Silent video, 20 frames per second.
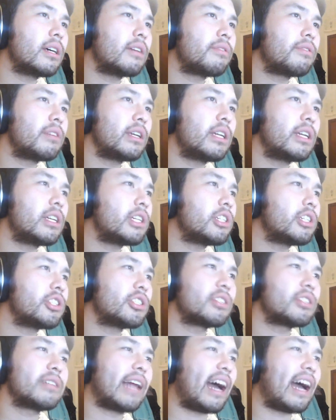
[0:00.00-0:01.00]

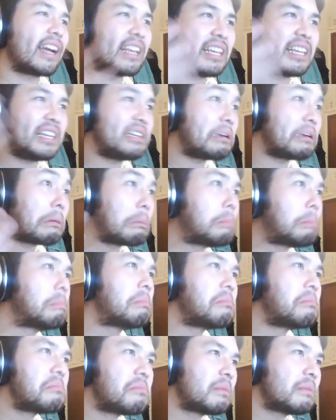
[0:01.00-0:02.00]
Finnish, Naki.
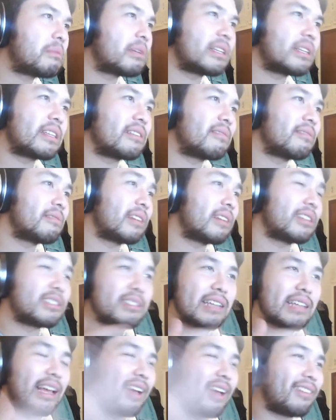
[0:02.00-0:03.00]
There's
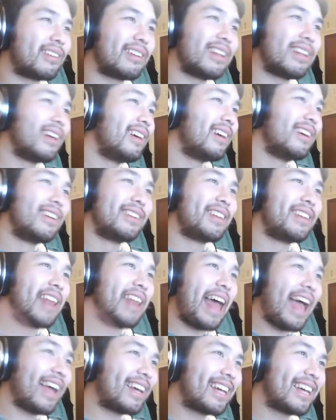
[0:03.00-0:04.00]

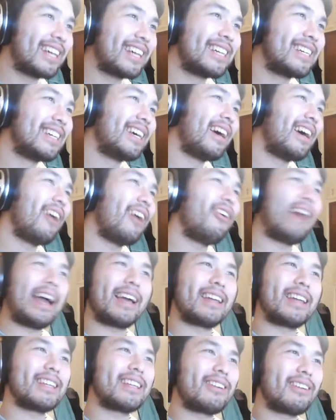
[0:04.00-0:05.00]
neck. Oh,
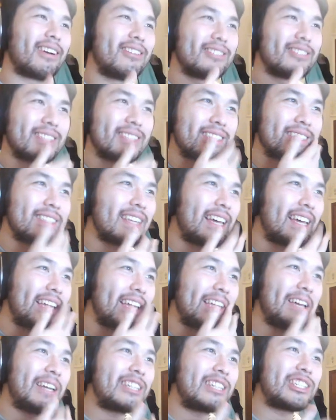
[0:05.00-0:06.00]
there it goes.
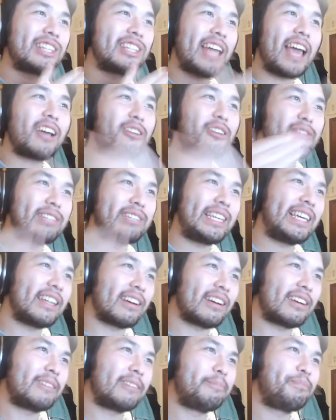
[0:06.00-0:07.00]
English, neck or
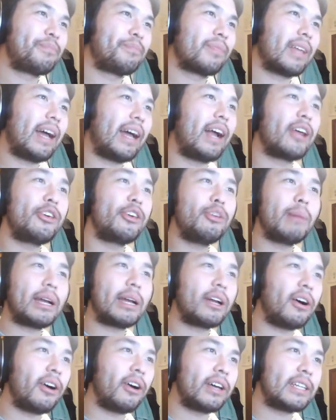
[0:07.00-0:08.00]
knicker. Are
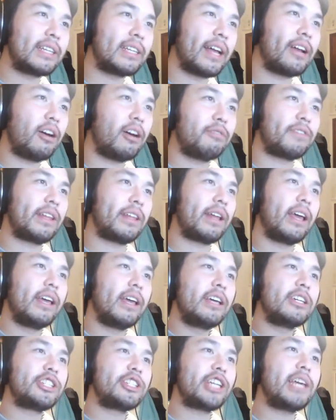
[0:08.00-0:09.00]
humanoid and often
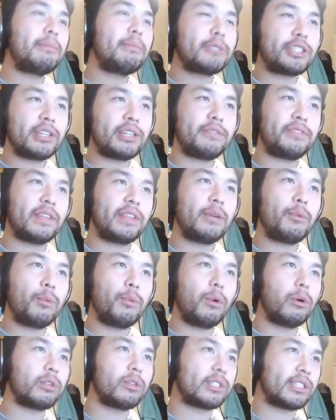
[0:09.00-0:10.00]
shape-shifting
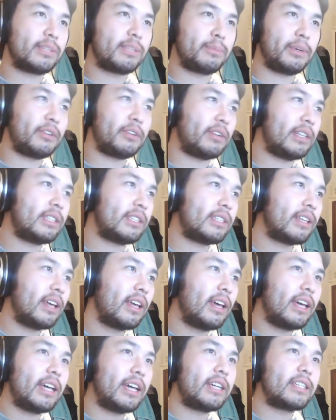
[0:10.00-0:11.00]
water spirits
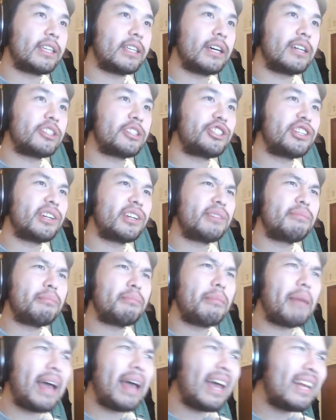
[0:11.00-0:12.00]
in the
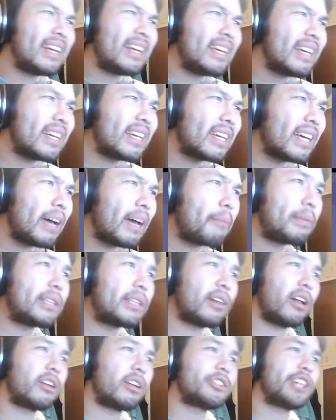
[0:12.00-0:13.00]
Germanic
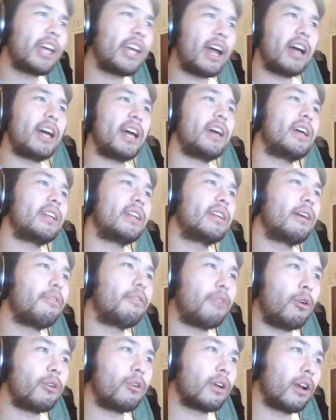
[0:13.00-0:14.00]
mythology and
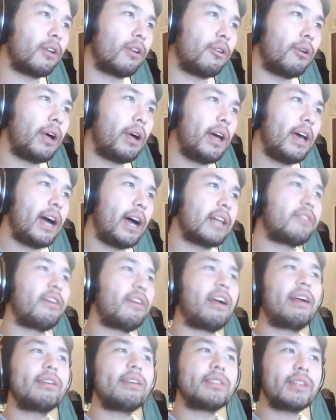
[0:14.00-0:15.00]
folklore. Under a
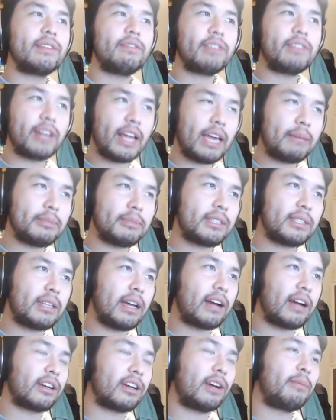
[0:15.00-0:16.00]
variety of names, they
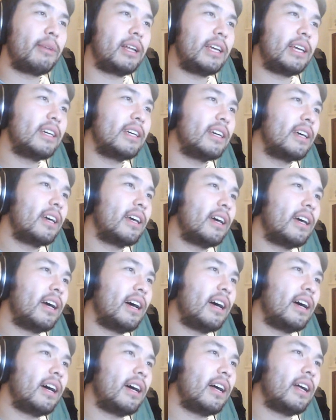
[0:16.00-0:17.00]
are commonly
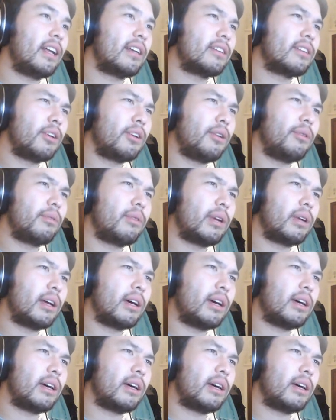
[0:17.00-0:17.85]
known,